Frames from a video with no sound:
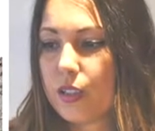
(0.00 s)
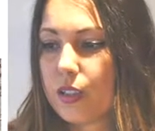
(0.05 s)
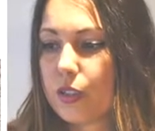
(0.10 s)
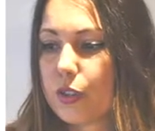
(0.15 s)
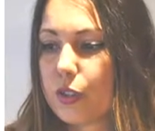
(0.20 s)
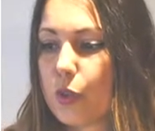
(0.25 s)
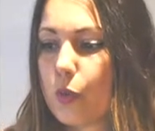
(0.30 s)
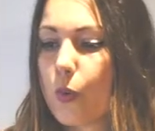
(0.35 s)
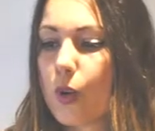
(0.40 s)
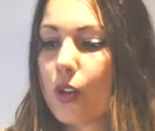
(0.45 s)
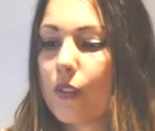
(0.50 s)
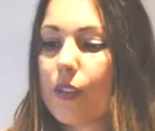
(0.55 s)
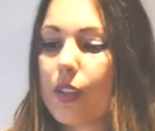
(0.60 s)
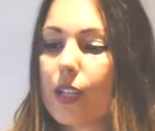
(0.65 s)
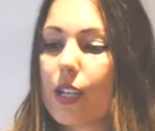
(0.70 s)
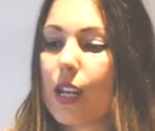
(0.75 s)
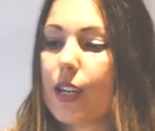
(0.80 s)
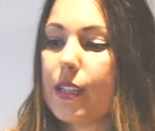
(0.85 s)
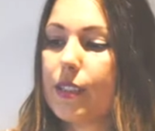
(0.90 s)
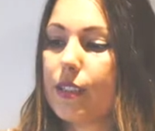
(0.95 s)
So one of the
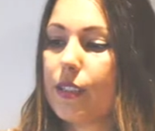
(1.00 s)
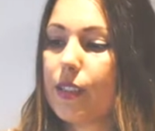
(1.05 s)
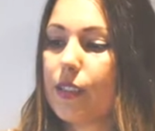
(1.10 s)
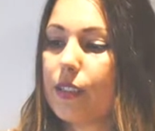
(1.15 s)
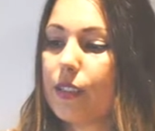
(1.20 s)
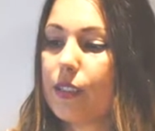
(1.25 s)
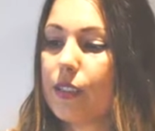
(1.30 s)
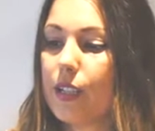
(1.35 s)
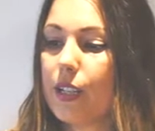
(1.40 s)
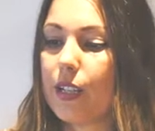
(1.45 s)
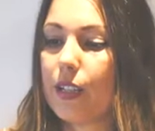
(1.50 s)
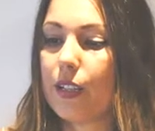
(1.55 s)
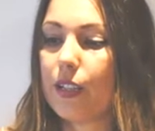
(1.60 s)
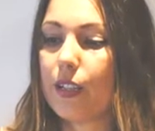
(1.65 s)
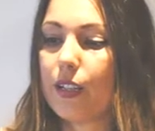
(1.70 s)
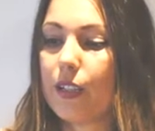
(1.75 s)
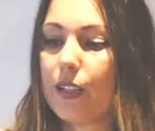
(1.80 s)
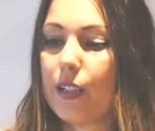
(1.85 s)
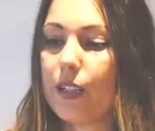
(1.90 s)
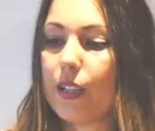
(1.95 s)
analyses
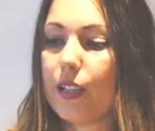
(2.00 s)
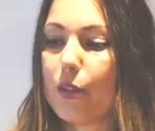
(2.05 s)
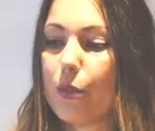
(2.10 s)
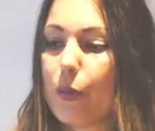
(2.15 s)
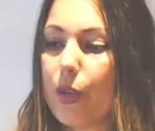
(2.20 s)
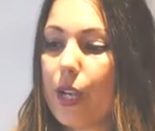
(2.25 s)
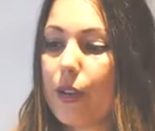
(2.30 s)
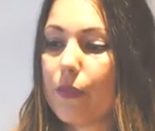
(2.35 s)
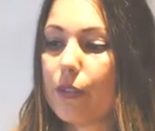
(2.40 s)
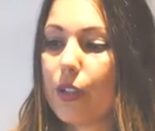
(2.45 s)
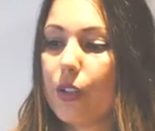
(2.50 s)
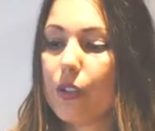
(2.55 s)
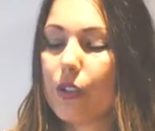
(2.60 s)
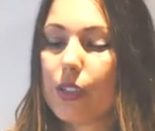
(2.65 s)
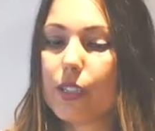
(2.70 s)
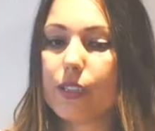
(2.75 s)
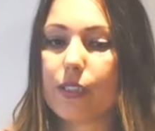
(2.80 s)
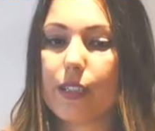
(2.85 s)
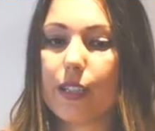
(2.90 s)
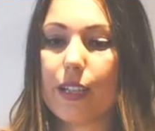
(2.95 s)
uh, we have
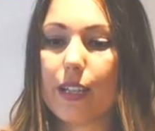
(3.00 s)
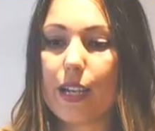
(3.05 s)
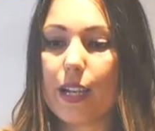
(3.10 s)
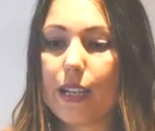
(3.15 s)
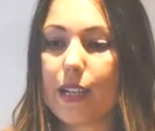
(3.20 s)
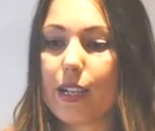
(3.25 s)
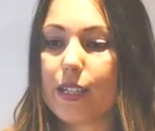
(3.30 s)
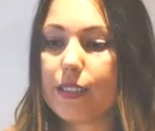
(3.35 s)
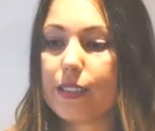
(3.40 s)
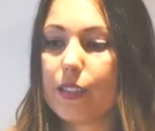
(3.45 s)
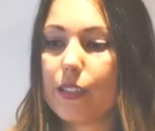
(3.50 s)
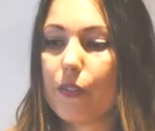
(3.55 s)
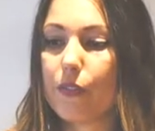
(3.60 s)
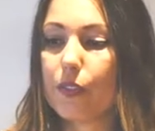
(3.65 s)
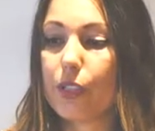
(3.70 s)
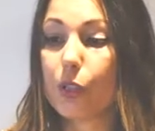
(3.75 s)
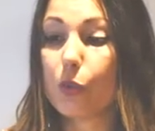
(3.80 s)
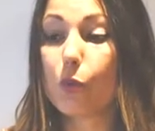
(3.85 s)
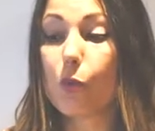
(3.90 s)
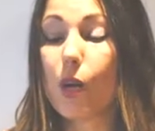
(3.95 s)
done is the analysis
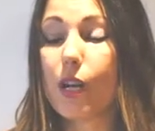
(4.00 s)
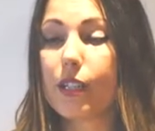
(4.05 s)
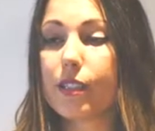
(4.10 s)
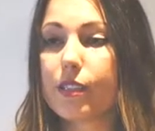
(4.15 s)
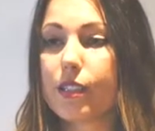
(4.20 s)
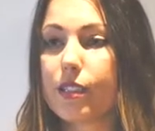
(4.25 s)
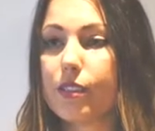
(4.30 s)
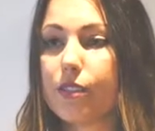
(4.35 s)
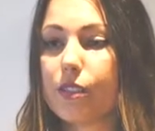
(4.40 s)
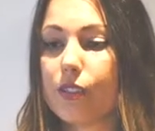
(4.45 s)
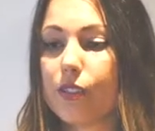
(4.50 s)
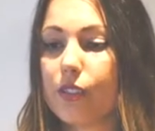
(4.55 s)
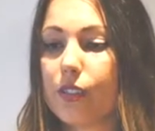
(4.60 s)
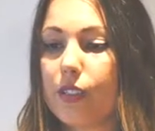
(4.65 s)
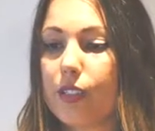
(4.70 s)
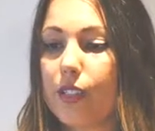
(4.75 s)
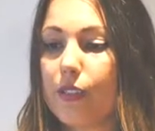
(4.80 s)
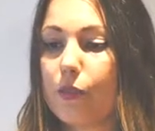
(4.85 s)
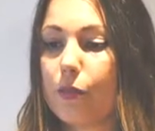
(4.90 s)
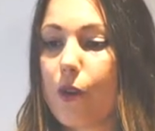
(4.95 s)
of leaf waxes. So
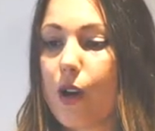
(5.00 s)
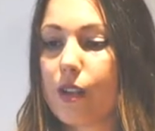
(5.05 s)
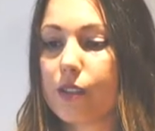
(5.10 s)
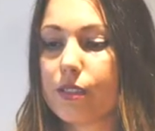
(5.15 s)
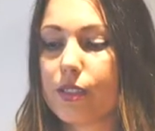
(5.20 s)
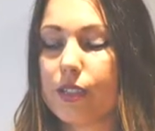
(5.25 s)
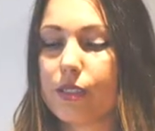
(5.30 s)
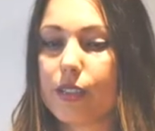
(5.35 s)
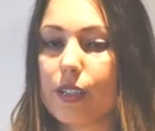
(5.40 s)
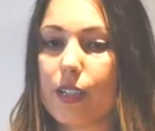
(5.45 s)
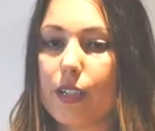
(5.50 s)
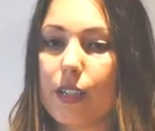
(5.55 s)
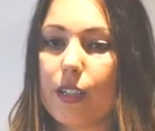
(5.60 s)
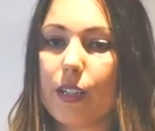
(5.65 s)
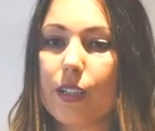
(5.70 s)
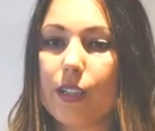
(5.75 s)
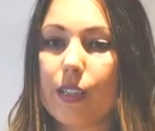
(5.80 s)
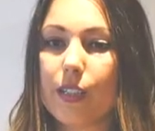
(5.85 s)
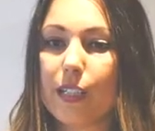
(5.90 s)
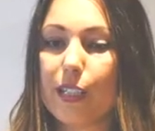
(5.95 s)
leaf waxes
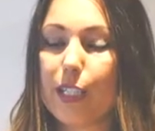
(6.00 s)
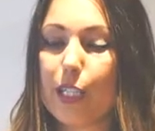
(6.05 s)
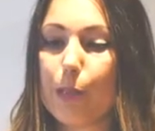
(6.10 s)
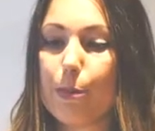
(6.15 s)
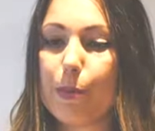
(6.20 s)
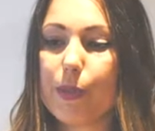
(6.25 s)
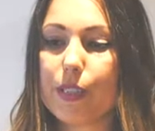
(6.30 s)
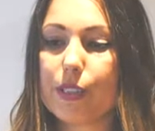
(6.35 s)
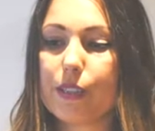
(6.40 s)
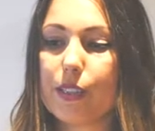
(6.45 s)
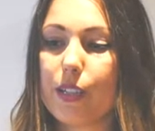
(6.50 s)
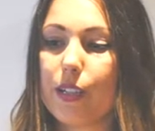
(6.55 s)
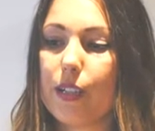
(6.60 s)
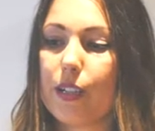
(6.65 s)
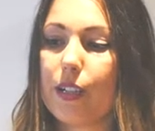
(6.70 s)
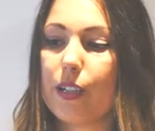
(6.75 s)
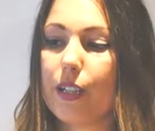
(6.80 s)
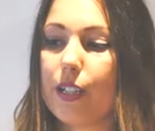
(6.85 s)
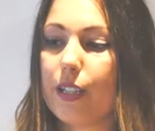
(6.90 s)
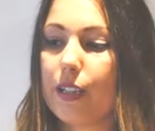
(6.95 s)
are lipids
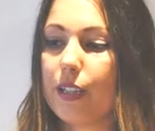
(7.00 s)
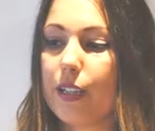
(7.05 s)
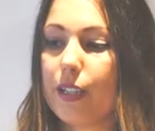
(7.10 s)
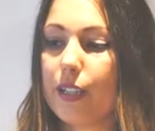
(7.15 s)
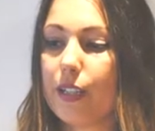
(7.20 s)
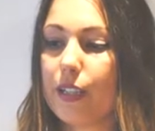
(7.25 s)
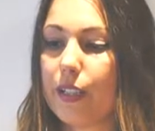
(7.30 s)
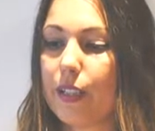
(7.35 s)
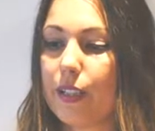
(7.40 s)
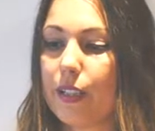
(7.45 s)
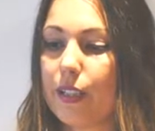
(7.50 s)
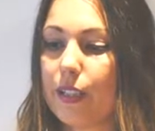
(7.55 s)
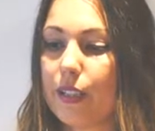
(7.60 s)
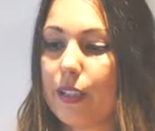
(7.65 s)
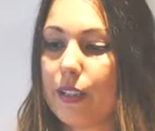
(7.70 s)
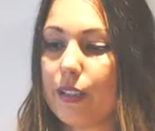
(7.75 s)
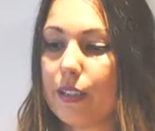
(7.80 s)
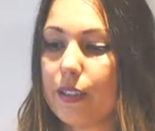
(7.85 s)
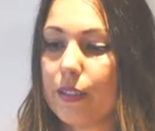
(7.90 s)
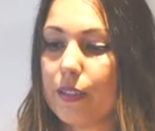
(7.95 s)
are in the
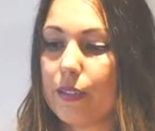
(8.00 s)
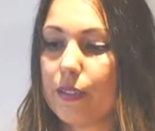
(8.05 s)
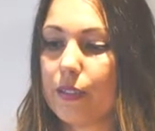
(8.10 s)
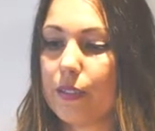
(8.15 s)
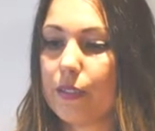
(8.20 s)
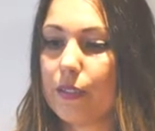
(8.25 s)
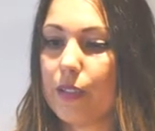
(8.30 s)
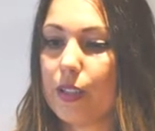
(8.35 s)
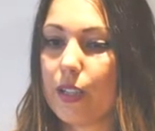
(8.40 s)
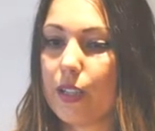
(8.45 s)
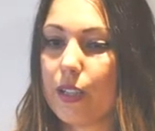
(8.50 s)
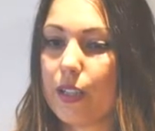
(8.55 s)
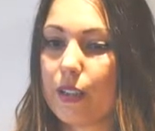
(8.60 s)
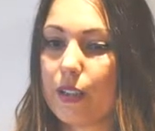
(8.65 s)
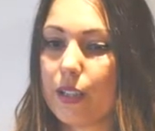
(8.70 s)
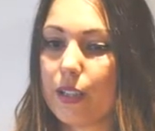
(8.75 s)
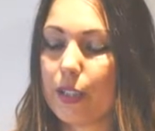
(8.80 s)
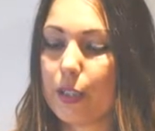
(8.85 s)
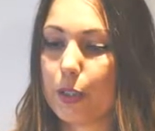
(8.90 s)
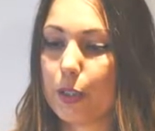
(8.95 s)
in
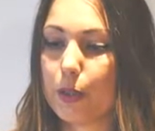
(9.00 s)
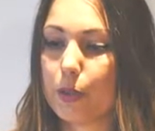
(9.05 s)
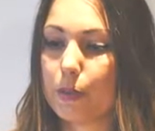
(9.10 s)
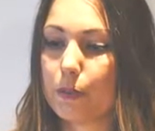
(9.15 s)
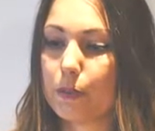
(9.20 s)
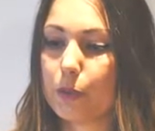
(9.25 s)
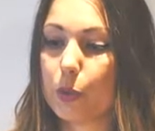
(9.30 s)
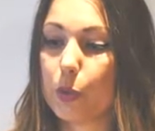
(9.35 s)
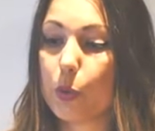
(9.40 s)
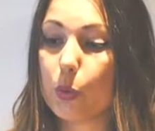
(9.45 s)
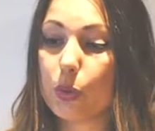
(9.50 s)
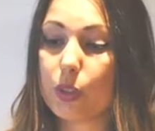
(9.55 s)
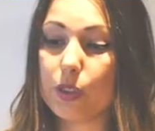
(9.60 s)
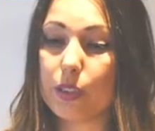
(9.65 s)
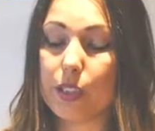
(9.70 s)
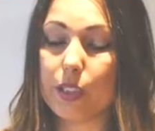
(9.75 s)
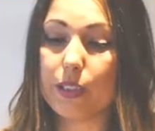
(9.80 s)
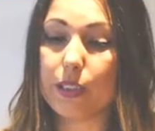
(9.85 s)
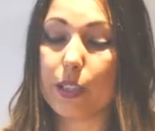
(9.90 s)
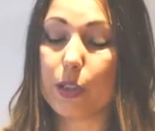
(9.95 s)
in the
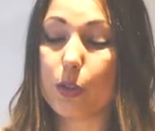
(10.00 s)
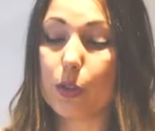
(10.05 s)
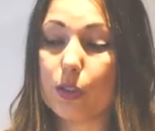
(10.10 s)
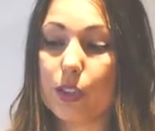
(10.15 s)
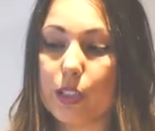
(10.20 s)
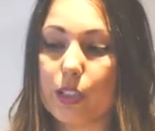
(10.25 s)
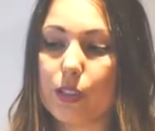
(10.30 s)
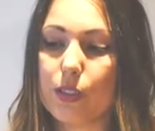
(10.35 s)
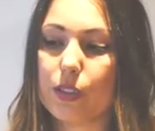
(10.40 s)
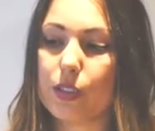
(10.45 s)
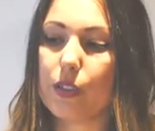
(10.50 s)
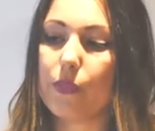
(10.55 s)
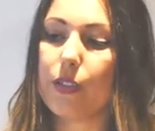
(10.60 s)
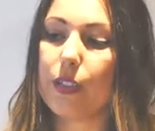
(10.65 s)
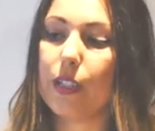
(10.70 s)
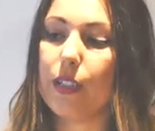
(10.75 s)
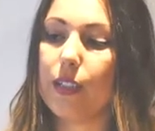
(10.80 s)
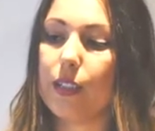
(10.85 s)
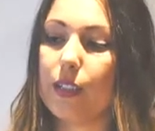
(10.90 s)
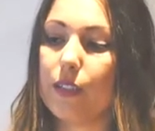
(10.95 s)
in the cuticles of
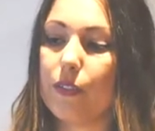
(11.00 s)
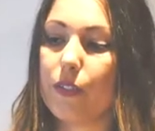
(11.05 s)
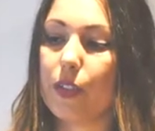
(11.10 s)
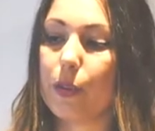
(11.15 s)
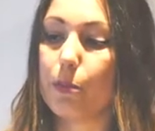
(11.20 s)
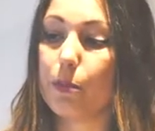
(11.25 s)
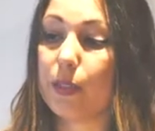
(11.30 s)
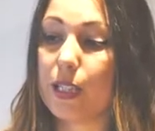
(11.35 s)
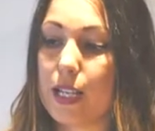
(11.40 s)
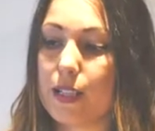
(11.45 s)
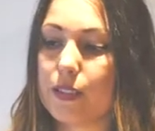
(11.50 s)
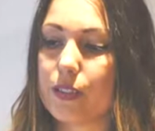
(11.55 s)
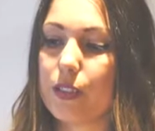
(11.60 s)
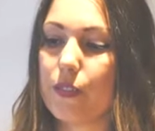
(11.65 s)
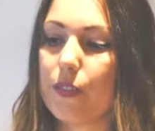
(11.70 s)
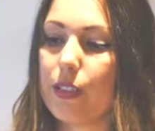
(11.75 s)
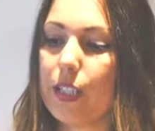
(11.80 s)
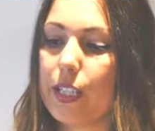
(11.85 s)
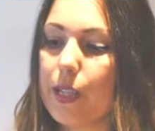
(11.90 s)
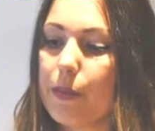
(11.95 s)
the of the plants
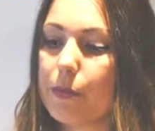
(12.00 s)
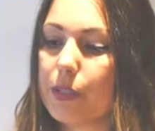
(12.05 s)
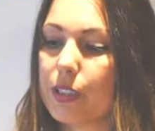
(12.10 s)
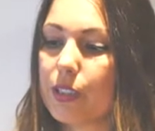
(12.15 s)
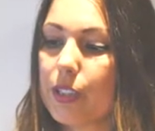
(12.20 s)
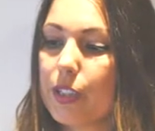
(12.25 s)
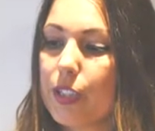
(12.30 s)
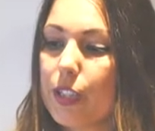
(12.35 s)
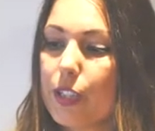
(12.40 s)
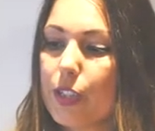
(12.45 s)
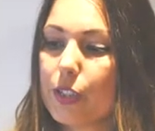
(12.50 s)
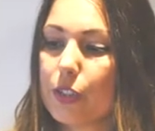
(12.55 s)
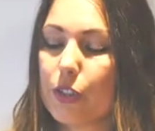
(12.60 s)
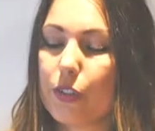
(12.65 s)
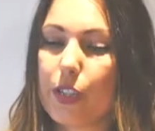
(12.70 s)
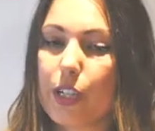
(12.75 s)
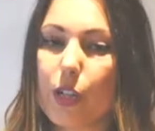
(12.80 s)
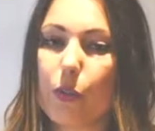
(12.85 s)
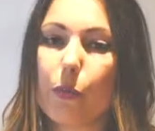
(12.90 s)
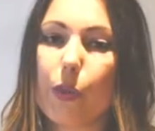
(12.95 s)
of the leaves.
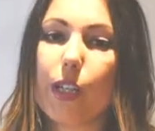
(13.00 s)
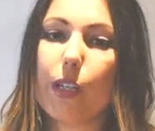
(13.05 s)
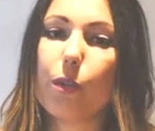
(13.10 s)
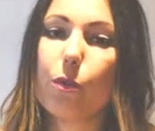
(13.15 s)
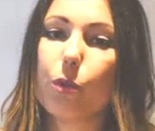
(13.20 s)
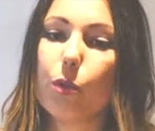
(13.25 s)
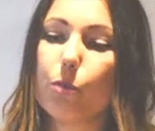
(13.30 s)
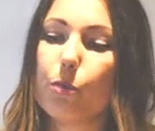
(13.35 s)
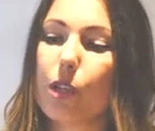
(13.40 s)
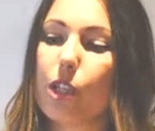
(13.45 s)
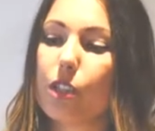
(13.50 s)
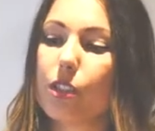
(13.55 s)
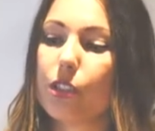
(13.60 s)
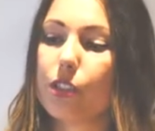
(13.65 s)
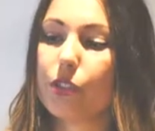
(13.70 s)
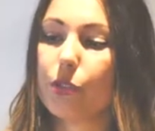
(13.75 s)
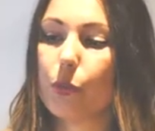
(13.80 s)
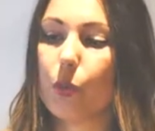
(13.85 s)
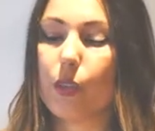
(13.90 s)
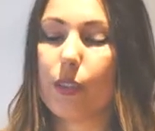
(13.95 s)
So they are really good
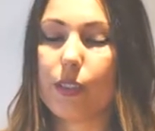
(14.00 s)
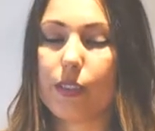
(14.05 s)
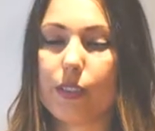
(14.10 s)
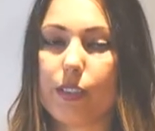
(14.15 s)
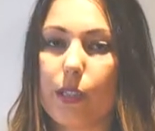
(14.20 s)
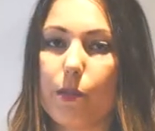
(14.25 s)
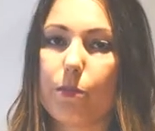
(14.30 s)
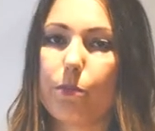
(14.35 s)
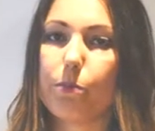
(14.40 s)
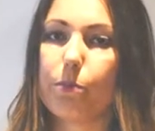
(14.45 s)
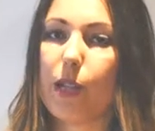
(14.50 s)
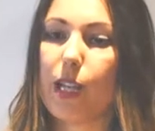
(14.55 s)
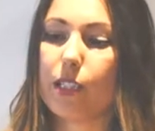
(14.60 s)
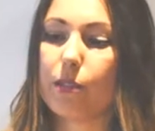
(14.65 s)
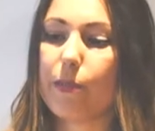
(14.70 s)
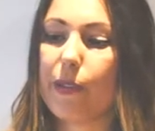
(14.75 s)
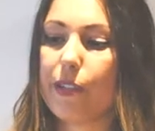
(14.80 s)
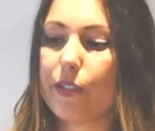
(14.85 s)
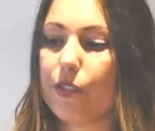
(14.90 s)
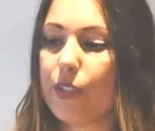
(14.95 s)
markers to understand
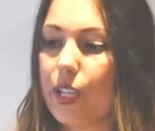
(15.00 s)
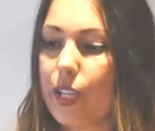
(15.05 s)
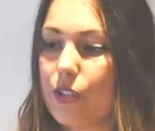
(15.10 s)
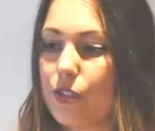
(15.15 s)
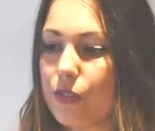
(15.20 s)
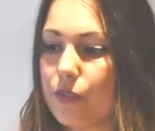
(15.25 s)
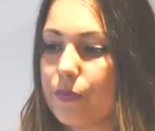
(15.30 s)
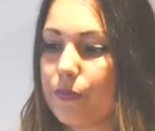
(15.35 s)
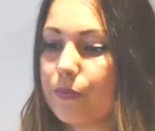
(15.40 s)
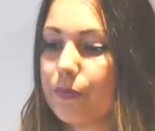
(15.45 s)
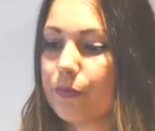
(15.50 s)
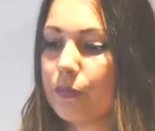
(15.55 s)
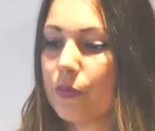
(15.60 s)
past vegetation.